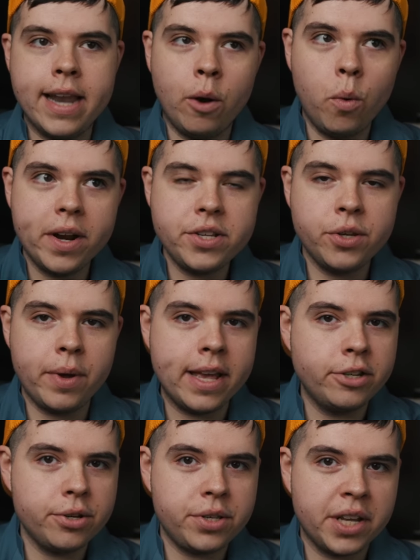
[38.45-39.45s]
Now, what is so
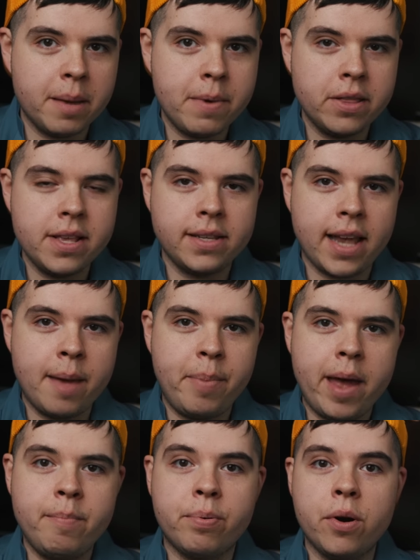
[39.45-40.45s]
interesting about this
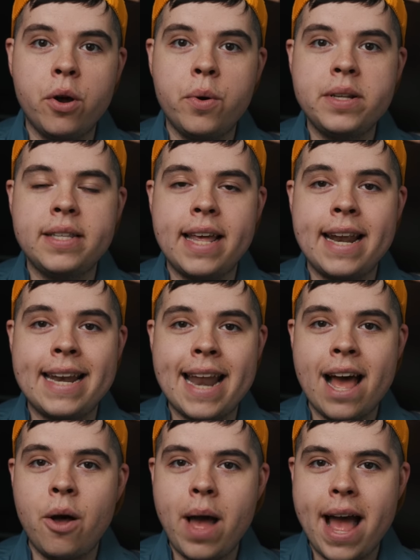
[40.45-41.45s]
iPad Pro is that it
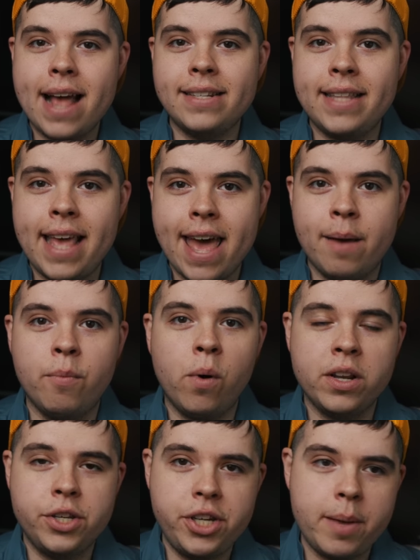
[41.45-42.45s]
now has the
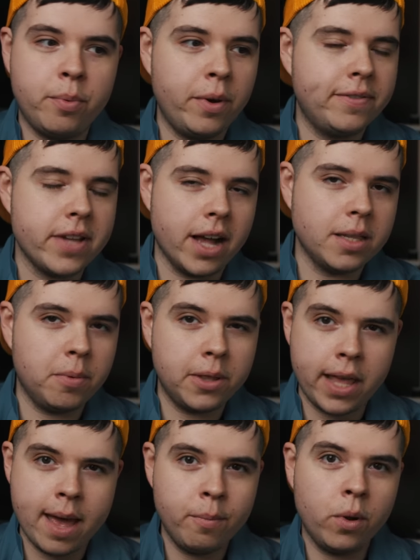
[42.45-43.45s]
M1 chip. We've talked about
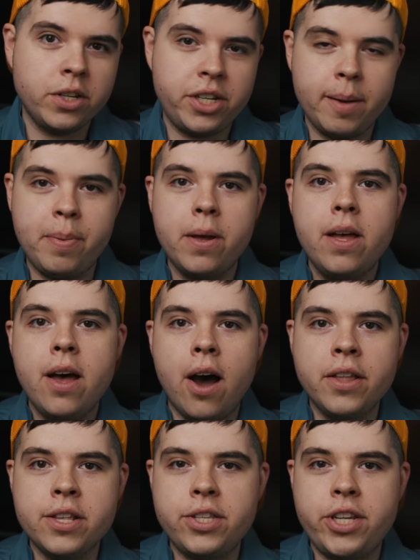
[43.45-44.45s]
the M1 chip
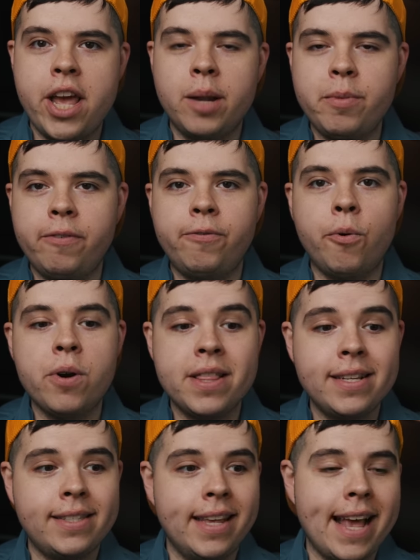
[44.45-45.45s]
on this channel before.
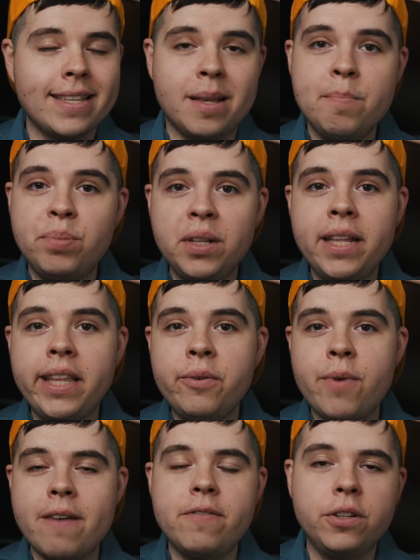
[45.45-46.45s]
This thing has completely
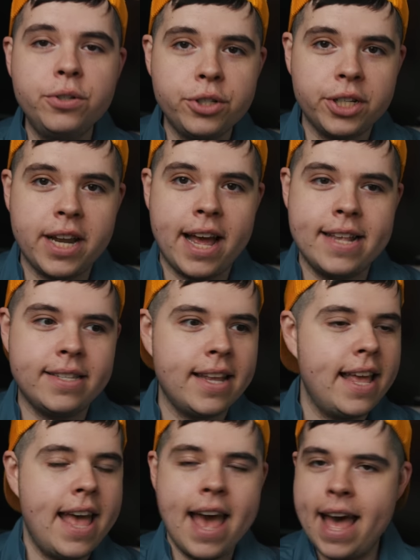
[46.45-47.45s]
revolutionized,
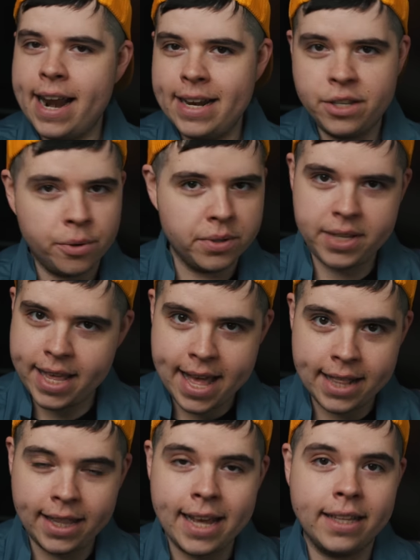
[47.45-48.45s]
and I don't say
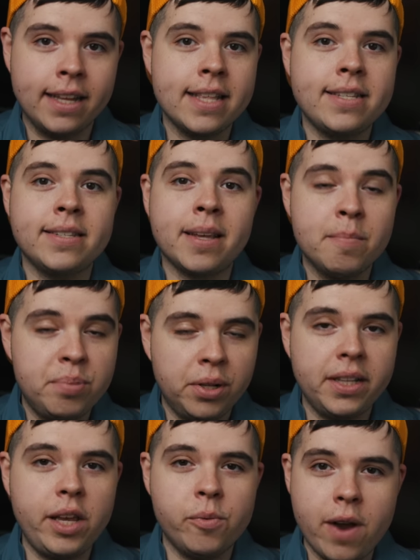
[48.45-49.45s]
that lightly, this has
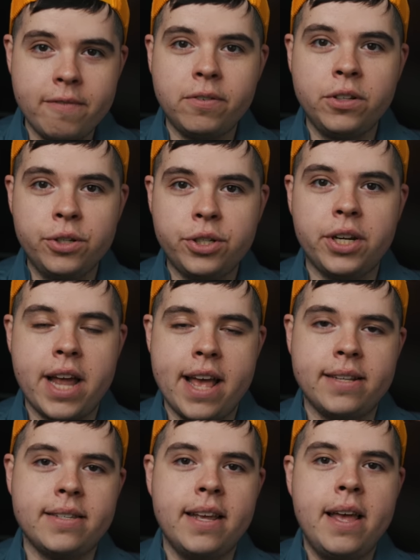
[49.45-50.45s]
completely
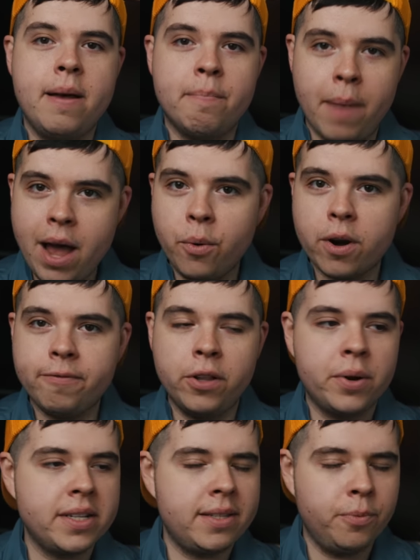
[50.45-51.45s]
revolutionized my
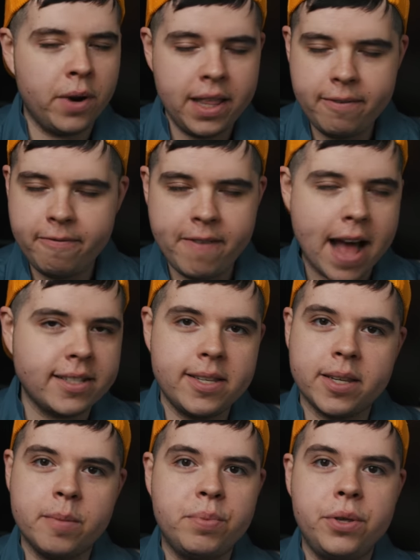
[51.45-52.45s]
workflow. It is one of the
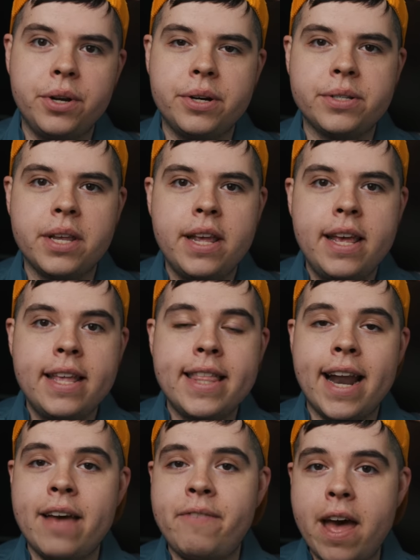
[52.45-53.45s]
fastest computers
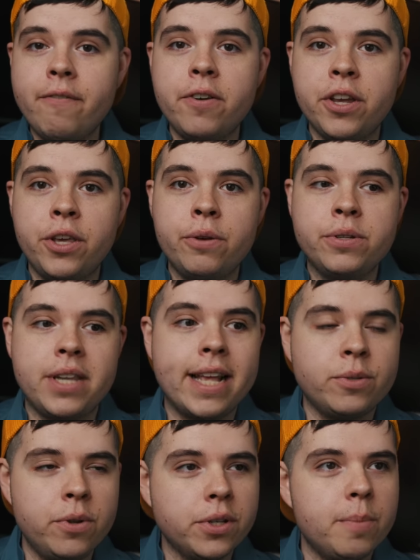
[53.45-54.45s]
that I've ever used.
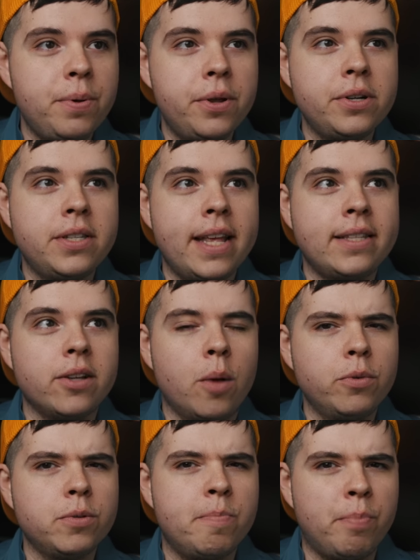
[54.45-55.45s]
It's one of those computers that's
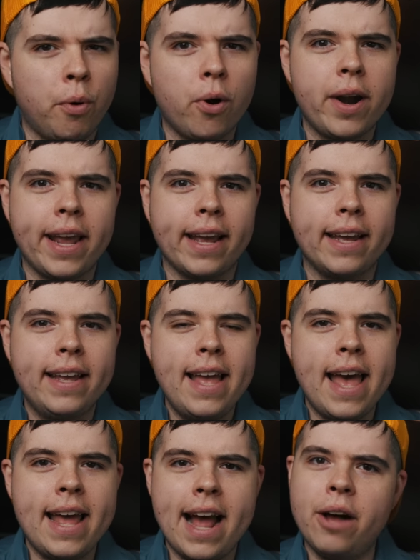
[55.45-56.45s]
almost boring
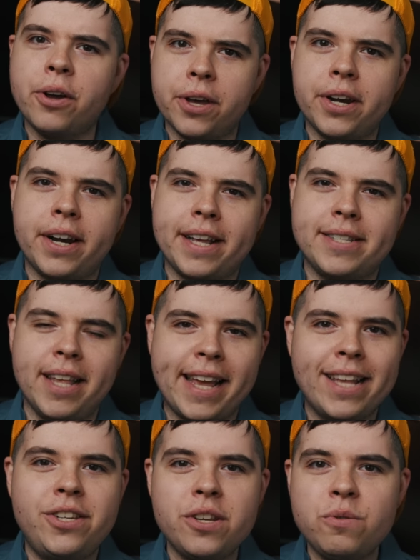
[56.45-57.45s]
at how good it is.
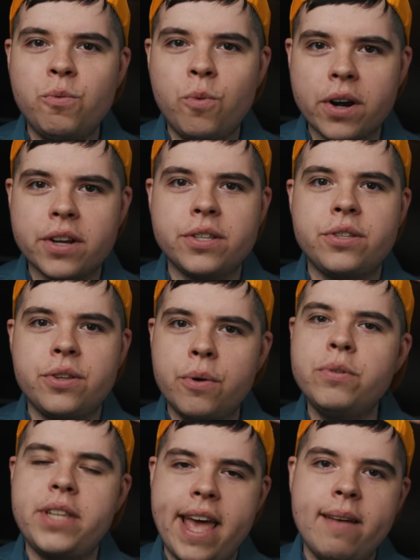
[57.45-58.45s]
Like, it just works
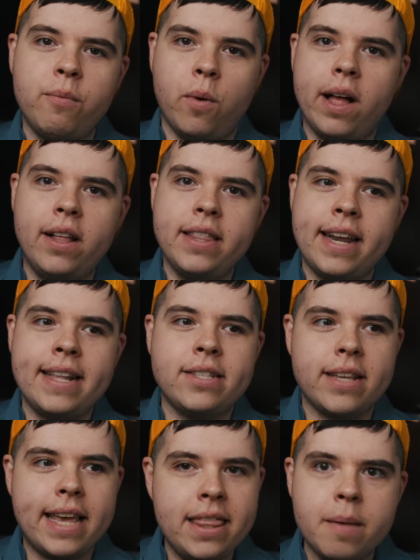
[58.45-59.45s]
so damn well that it's
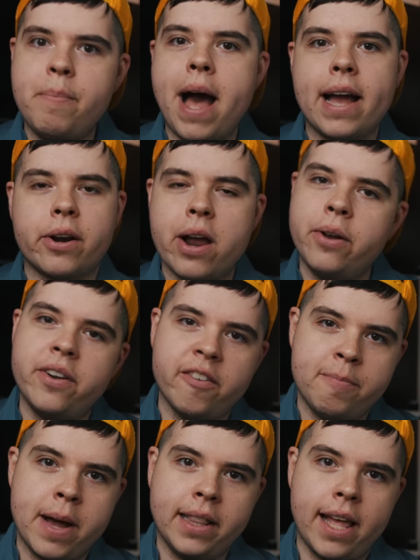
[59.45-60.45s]
in the background
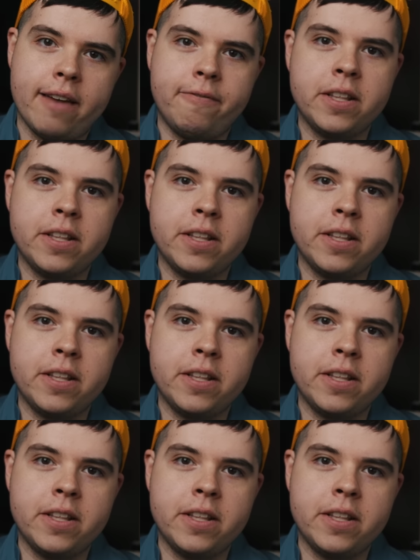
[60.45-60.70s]
of my life.